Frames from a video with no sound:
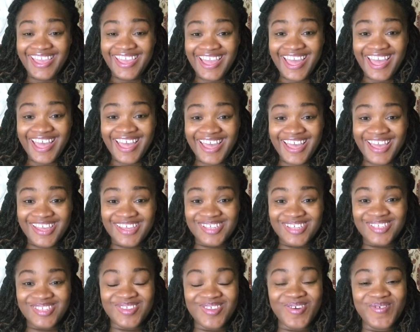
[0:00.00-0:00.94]
Hey
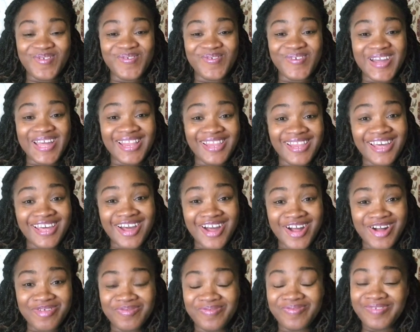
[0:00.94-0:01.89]
guys,
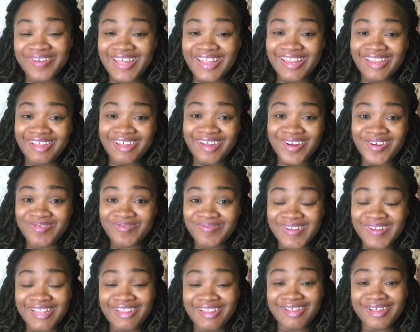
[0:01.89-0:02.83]
welcome
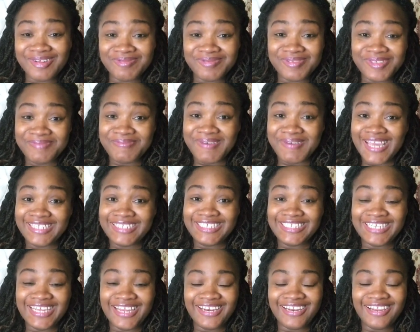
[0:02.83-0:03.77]
to my
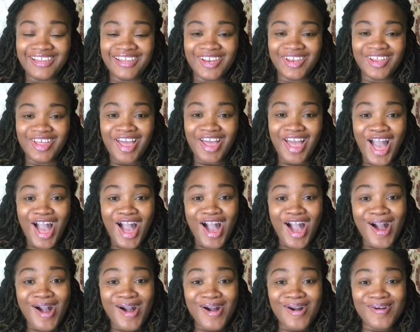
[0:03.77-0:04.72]
channel.
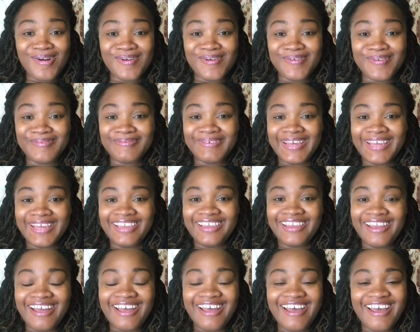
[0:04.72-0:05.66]
Oh my
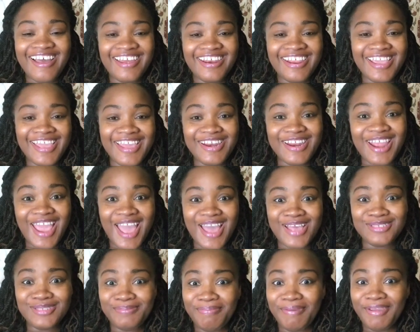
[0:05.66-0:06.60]
god, it
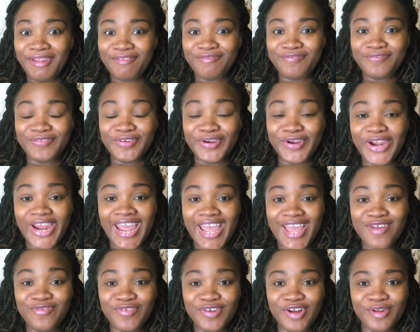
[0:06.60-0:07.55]
has been
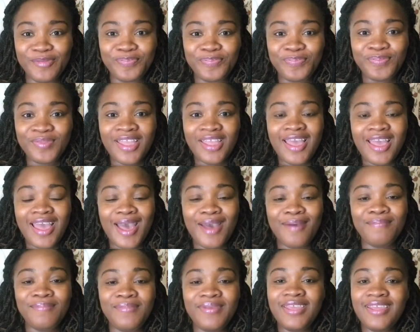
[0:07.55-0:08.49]
forever.
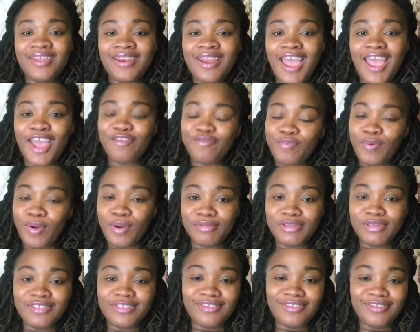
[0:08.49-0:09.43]
I mean, I
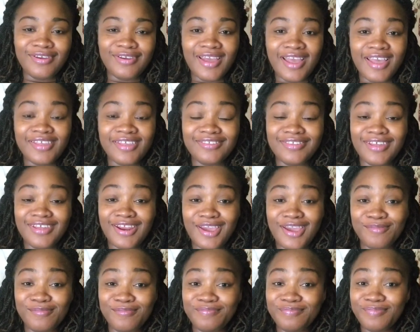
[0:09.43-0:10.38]
promised you guys
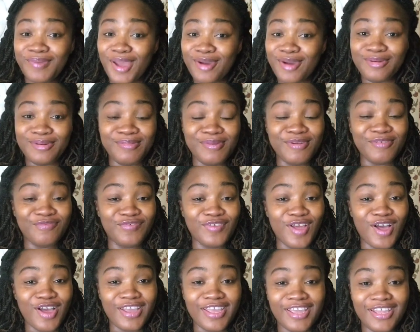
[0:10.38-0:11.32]
that I would be
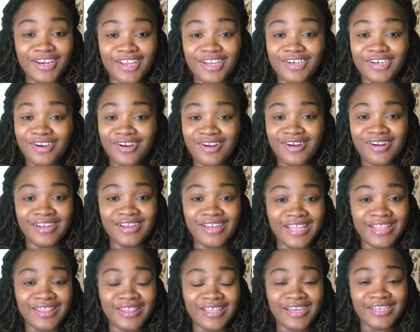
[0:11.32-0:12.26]
vlogging and all
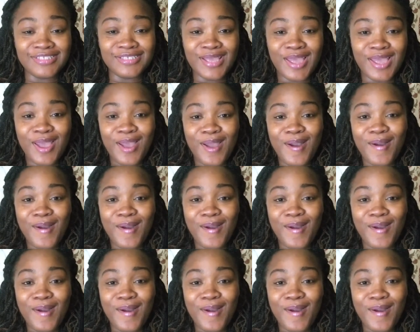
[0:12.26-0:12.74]
of that.